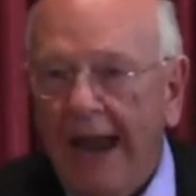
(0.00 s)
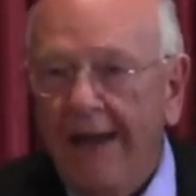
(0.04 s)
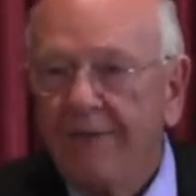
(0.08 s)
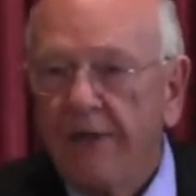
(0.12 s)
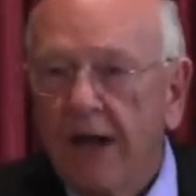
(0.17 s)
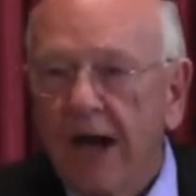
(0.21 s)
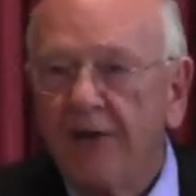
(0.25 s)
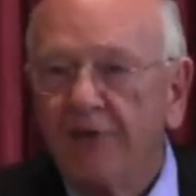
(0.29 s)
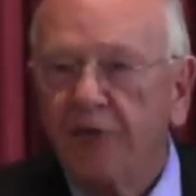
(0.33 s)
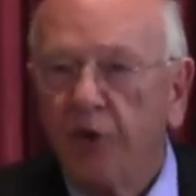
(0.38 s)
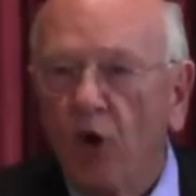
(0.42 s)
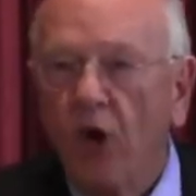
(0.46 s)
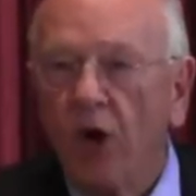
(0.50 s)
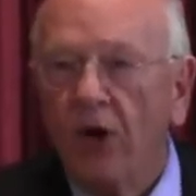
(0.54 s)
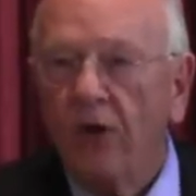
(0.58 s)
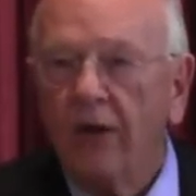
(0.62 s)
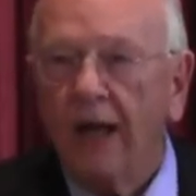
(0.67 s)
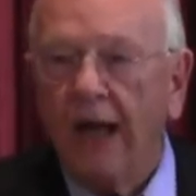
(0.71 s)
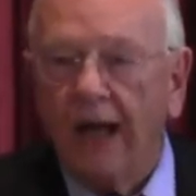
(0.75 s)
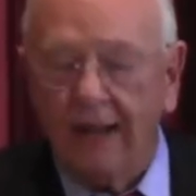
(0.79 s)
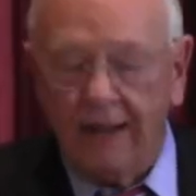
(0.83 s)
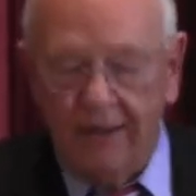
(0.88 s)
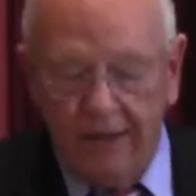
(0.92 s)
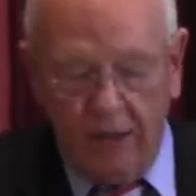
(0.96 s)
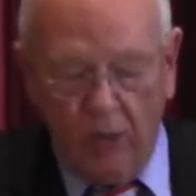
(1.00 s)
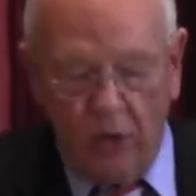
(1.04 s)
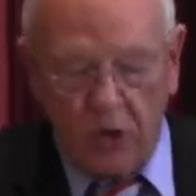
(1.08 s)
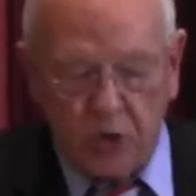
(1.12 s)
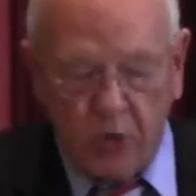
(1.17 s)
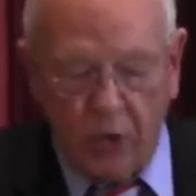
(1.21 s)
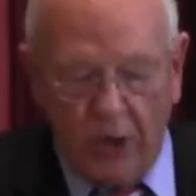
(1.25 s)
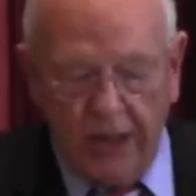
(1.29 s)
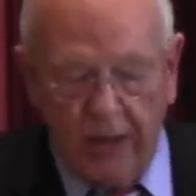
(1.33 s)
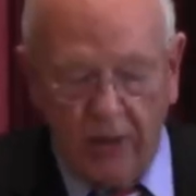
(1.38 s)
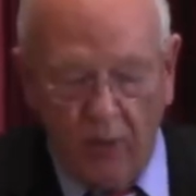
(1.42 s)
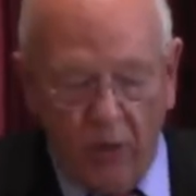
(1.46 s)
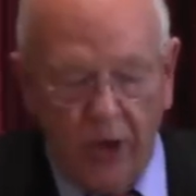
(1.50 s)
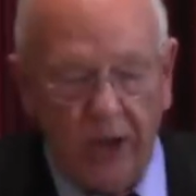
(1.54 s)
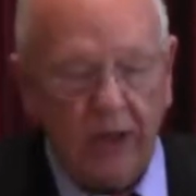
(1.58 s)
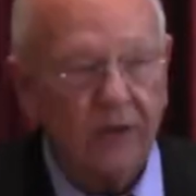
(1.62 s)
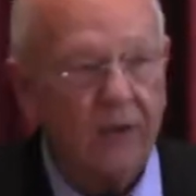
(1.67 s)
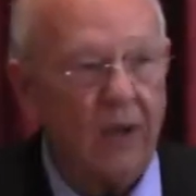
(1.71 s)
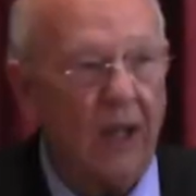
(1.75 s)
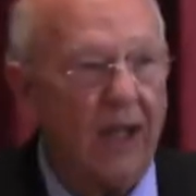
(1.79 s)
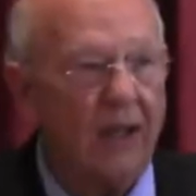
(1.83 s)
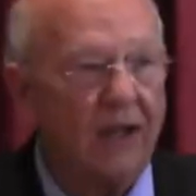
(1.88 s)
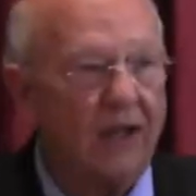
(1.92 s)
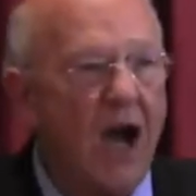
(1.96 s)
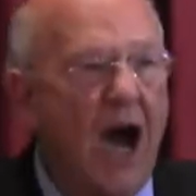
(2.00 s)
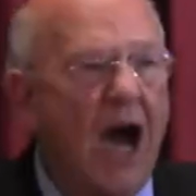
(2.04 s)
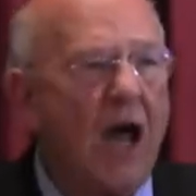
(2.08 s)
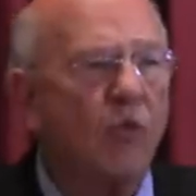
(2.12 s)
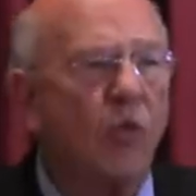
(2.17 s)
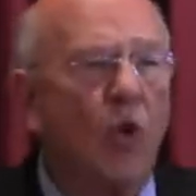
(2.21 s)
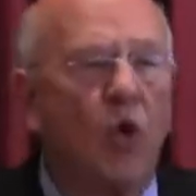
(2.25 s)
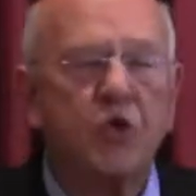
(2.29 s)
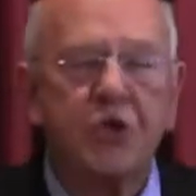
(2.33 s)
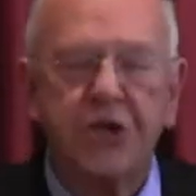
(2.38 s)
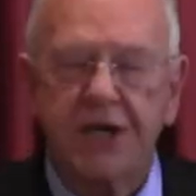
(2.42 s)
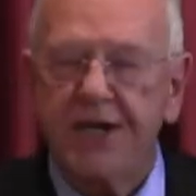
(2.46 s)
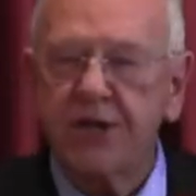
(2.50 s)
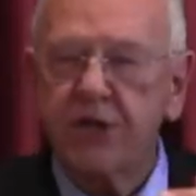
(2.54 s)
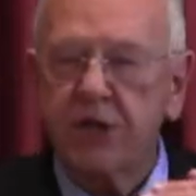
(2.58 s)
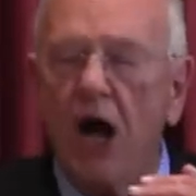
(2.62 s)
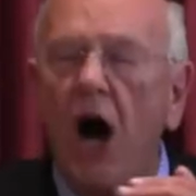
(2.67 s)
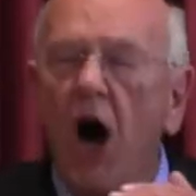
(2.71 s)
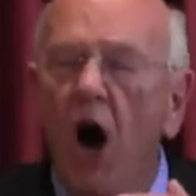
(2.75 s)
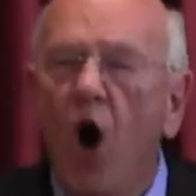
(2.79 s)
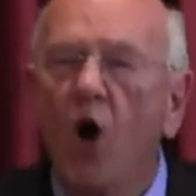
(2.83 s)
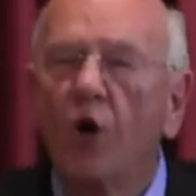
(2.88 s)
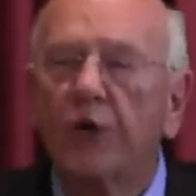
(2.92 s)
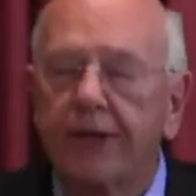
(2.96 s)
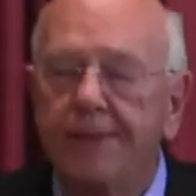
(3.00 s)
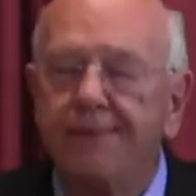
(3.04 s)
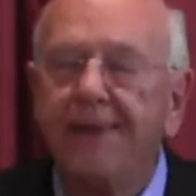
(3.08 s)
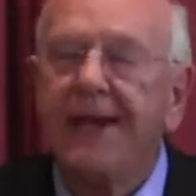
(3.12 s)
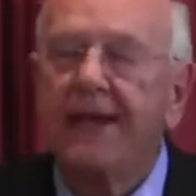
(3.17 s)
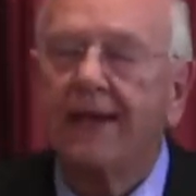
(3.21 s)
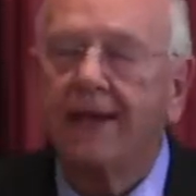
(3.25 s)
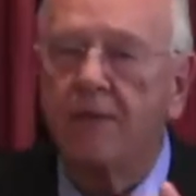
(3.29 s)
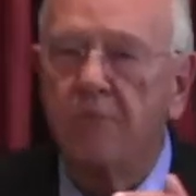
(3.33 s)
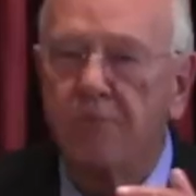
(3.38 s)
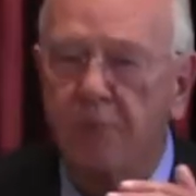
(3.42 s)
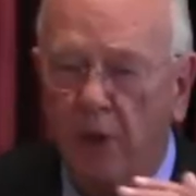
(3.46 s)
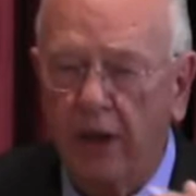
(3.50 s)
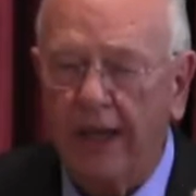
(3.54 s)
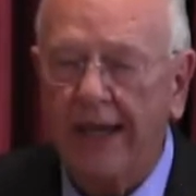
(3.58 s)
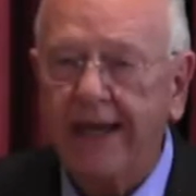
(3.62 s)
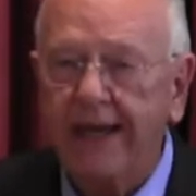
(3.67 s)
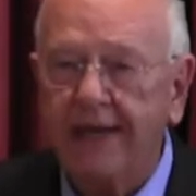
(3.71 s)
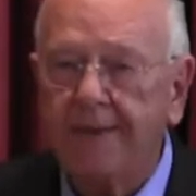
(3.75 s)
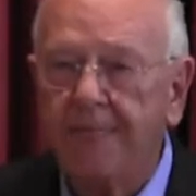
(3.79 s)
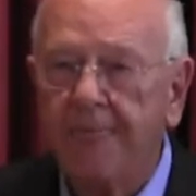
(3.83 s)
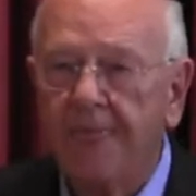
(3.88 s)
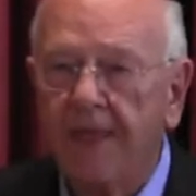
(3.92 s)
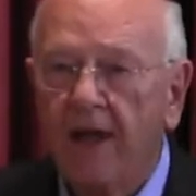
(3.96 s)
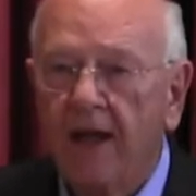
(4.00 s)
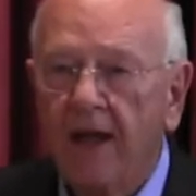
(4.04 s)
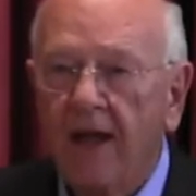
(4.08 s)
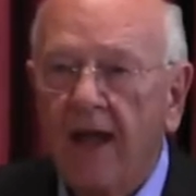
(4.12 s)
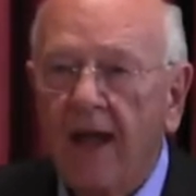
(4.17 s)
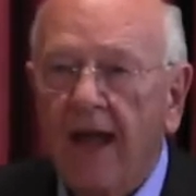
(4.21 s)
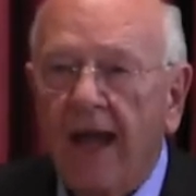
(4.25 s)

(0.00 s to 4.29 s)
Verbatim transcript: And therefore, uh, in other words, we, we're, uh, God wants us all to be complete.